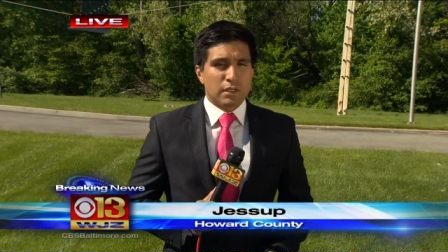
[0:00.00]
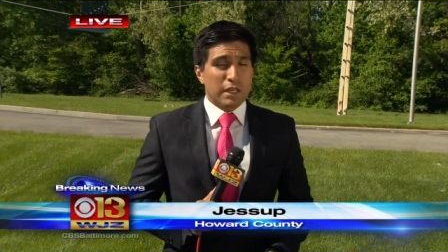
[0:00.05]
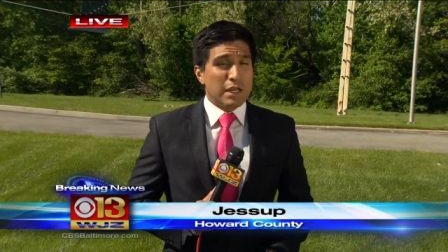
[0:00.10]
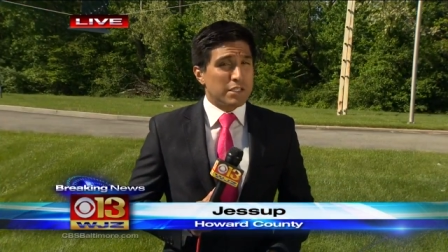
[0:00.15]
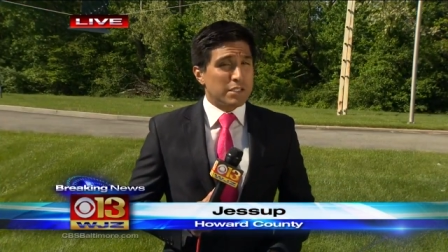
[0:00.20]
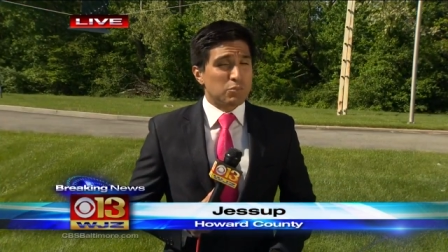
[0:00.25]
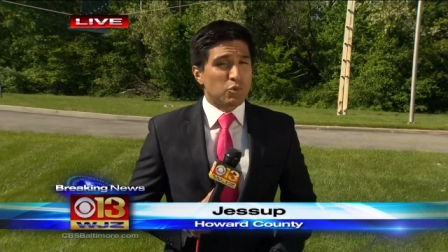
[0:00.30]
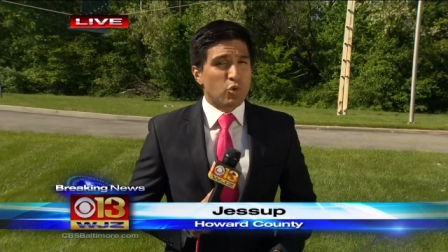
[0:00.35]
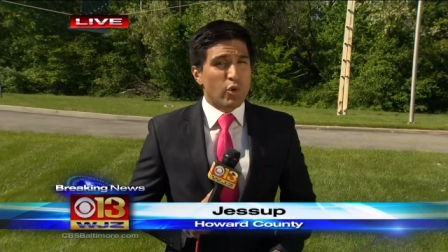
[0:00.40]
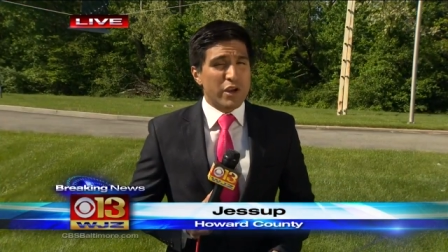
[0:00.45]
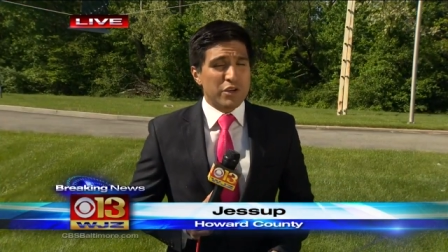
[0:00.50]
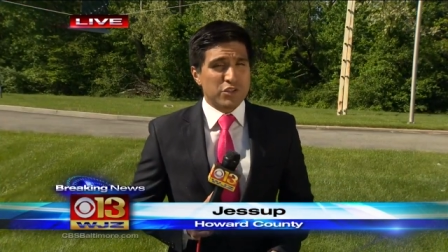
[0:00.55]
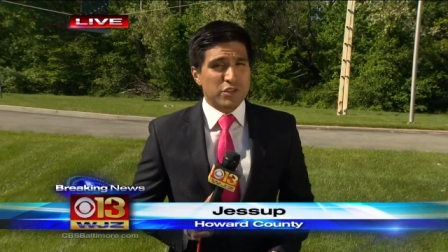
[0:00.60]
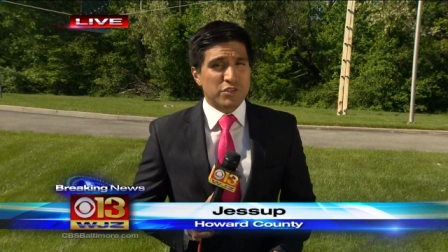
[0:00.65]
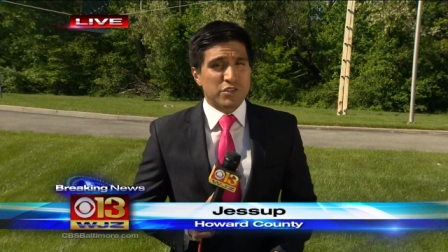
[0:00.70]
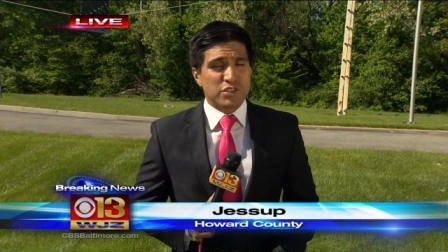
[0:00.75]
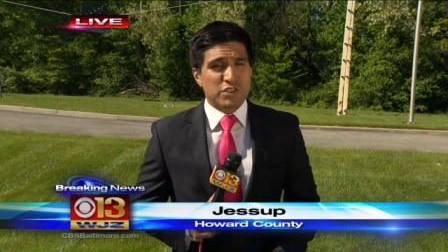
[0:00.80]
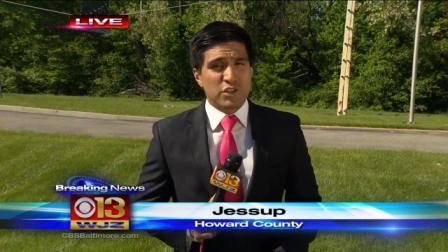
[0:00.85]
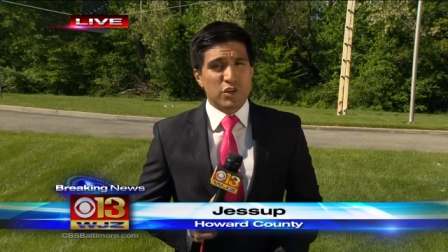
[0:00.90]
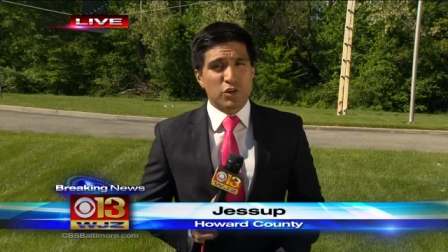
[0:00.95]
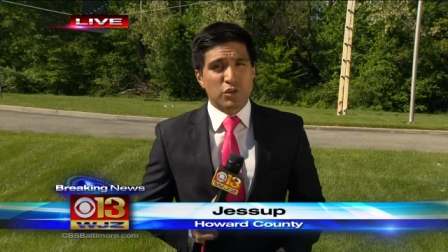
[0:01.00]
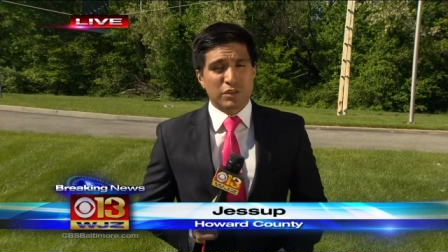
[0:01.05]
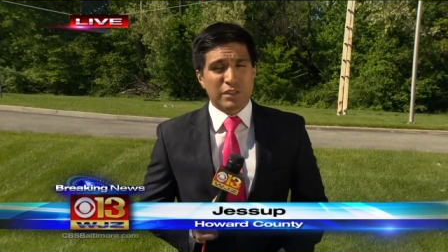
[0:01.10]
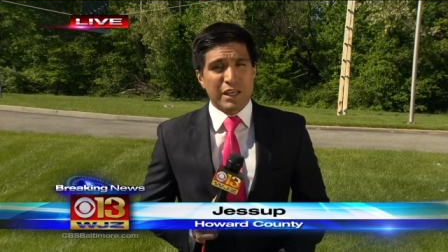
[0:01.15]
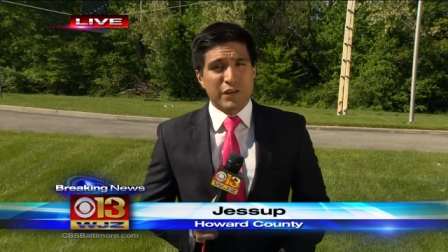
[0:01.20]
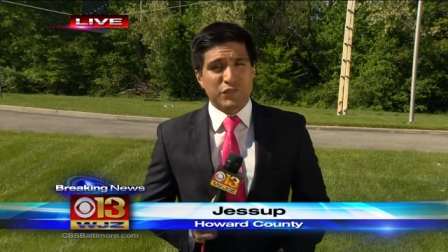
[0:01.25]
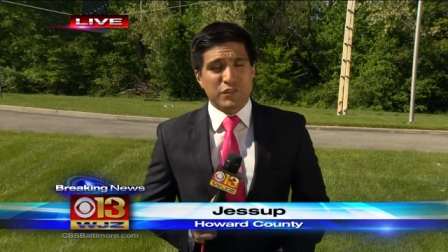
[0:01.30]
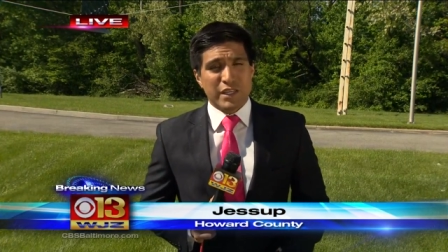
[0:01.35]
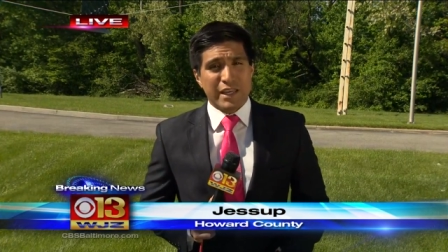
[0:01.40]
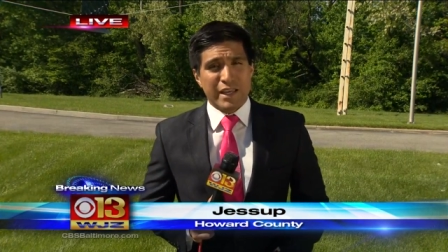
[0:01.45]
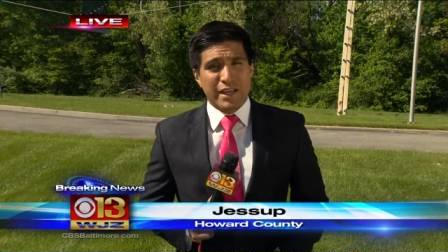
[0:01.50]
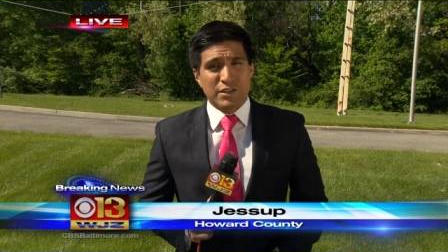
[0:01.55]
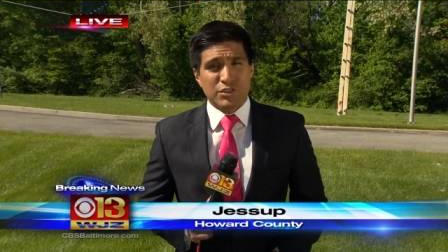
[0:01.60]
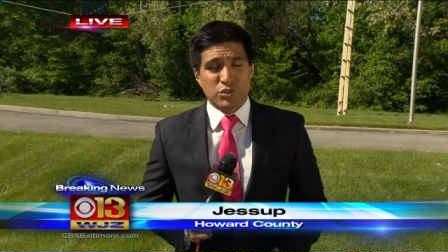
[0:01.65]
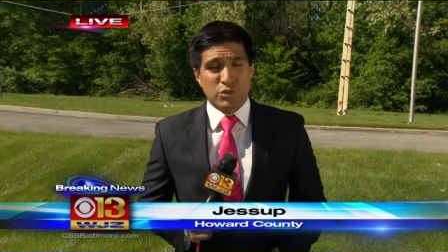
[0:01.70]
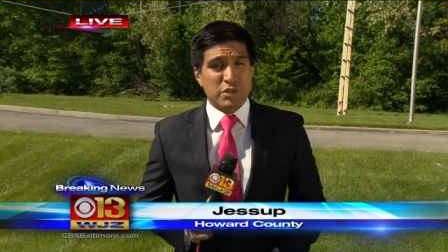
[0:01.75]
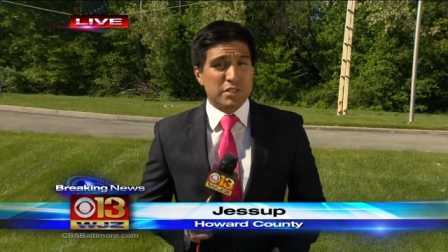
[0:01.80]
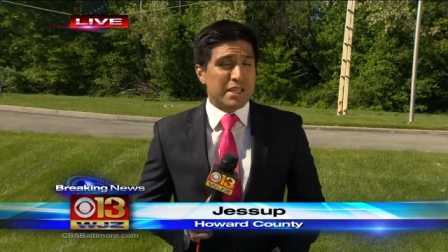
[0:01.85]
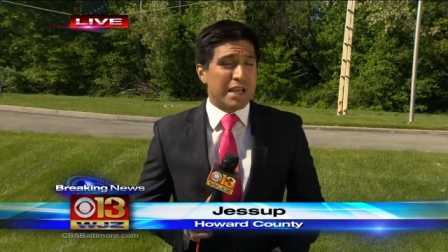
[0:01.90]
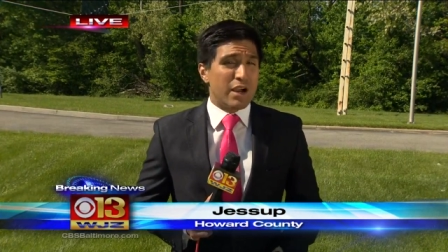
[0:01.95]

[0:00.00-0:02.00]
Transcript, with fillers: Now, some questions still left to answer is